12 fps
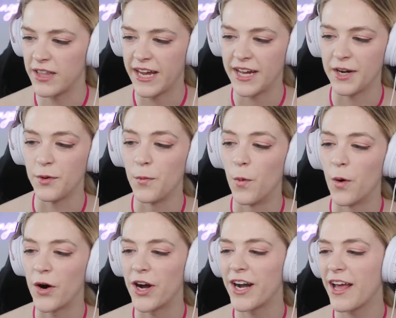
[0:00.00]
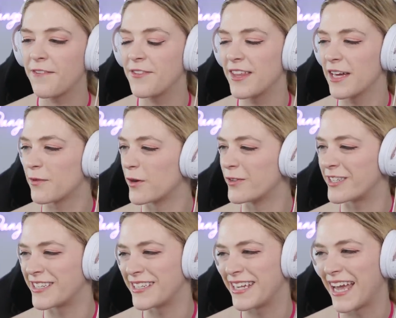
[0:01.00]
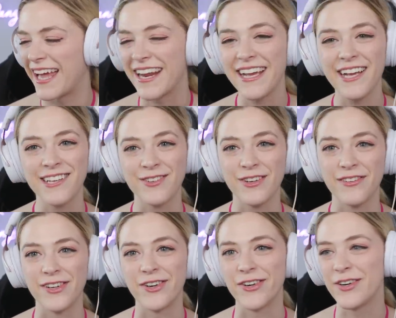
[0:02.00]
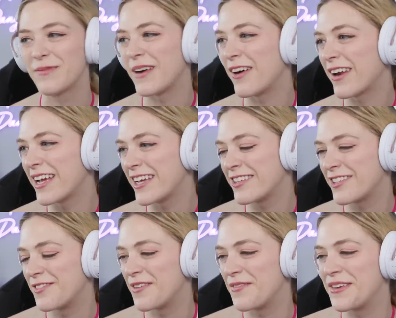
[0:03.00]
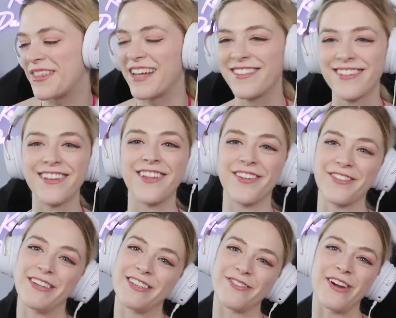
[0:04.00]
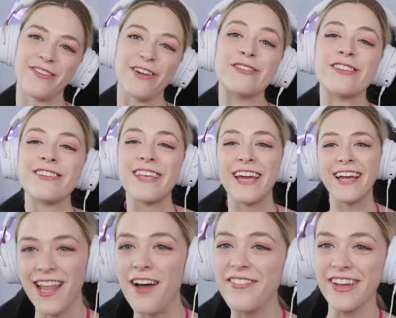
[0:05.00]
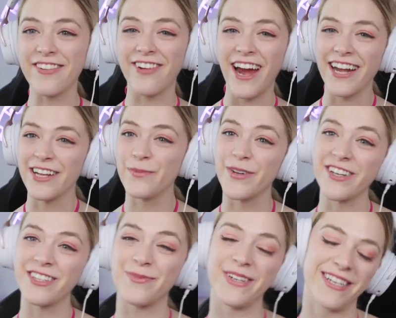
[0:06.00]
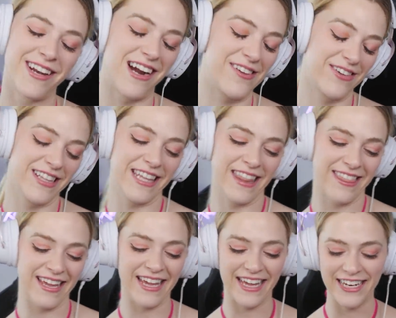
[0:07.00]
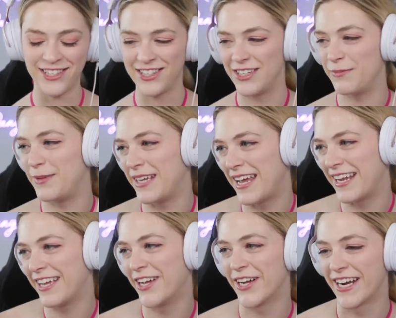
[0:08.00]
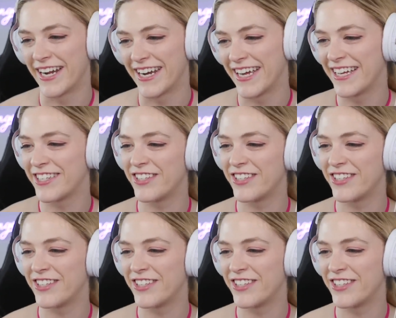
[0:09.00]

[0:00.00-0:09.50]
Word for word: like an award. I feel like Rose didn't get it because we never heard about it. So maybe that's another reason why Rose is like loving writing books, but not really thinking she'd be any good at it.